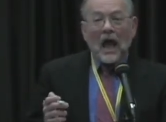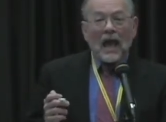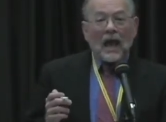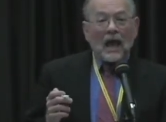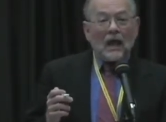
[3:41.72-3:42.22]

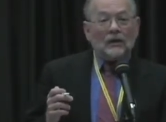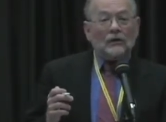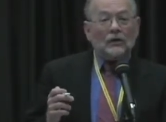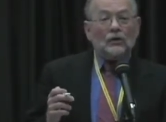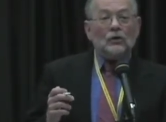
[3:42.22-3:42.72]

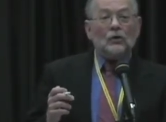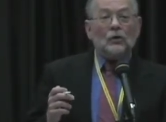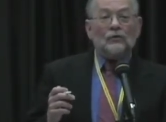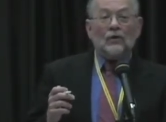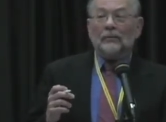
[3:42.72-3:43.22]
and
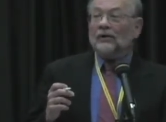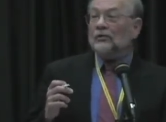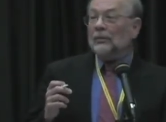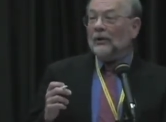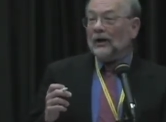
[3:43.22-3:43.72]
knew from
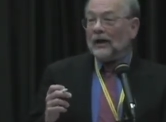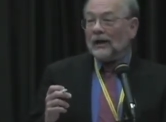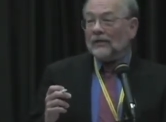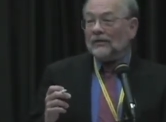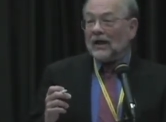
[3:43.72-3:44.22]

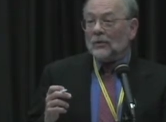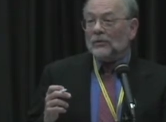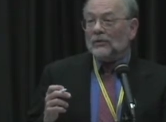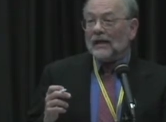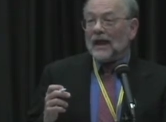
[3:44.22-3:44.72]
experience that it
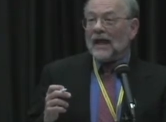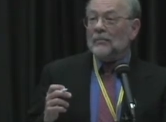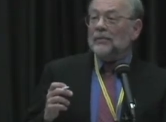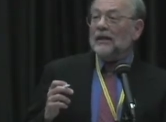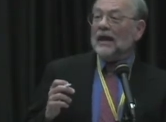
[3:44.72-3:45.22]
was the
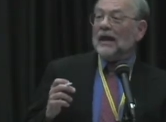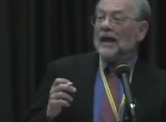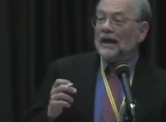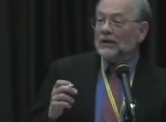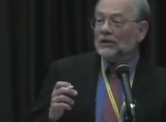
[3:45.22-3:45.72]

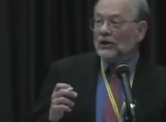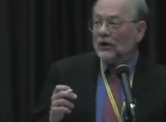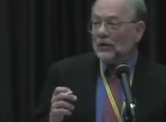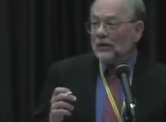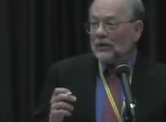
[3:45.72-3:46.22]
APAA
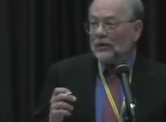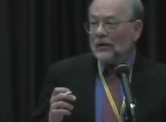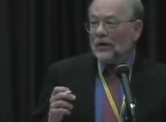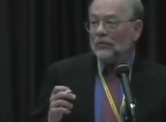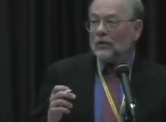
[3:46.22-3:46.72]
show
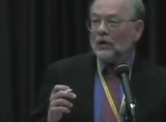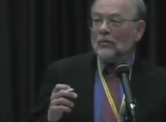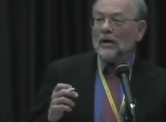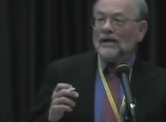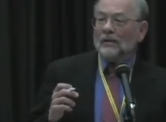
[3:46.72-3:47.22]
put
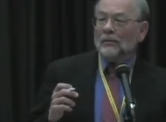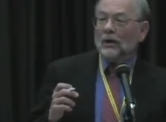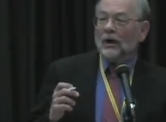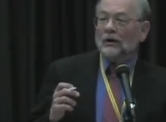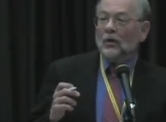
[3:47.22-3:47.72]
on by the
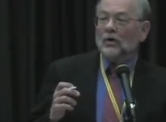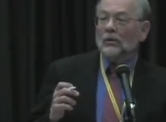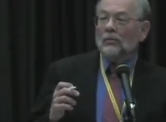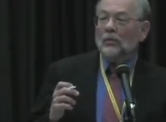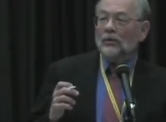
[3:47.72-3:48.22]
American
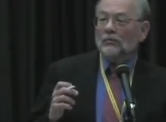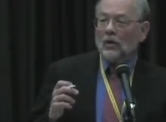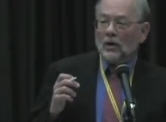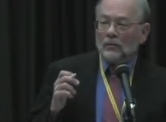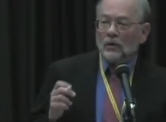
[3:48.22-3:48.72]

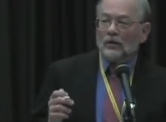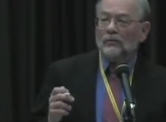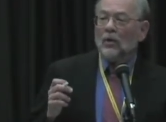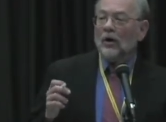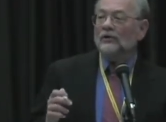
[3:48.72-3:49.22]

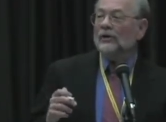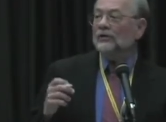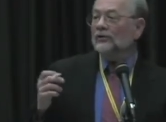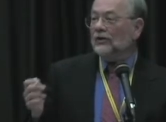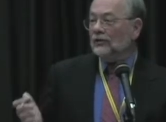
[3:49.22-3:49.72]
Automotive Parts and
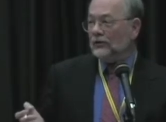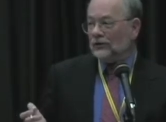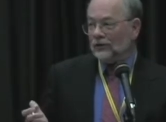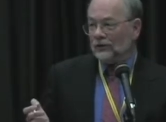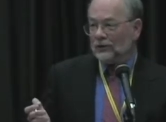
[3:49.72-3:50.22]

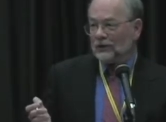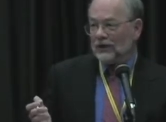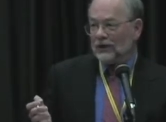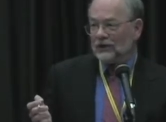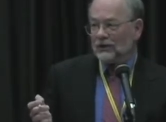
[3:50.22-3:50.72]
Accessories
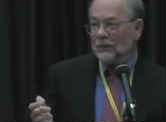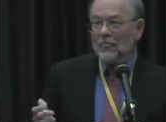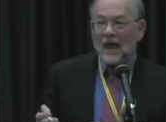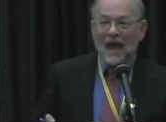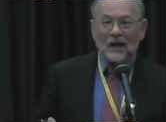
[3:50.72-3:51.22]
Association,
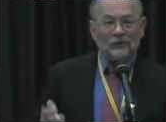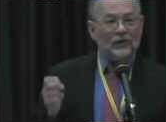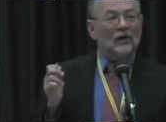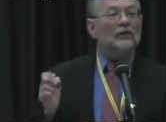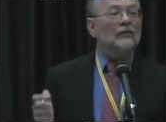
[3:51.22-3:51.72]
and it was
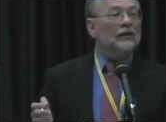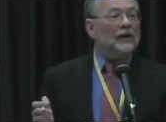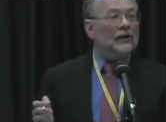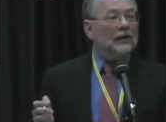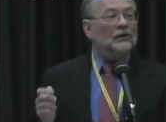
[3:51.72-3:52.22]
held every
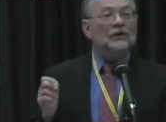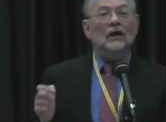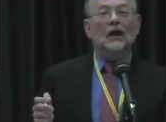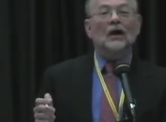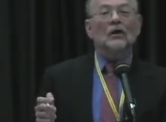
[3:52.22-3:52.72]
year in
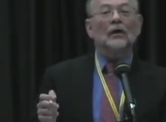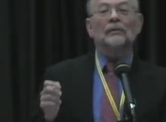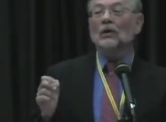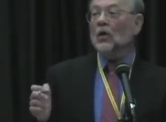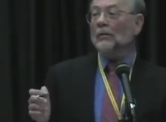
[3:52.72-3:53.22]
Chicago at
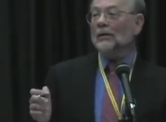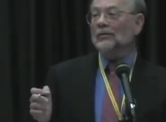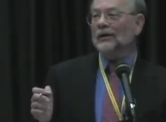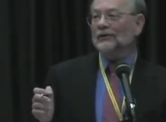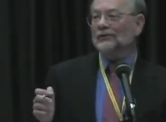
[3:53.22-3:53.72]
McCormick
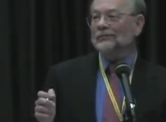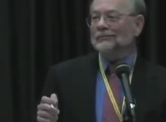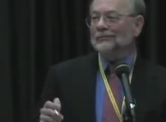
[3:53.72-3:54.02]
Place.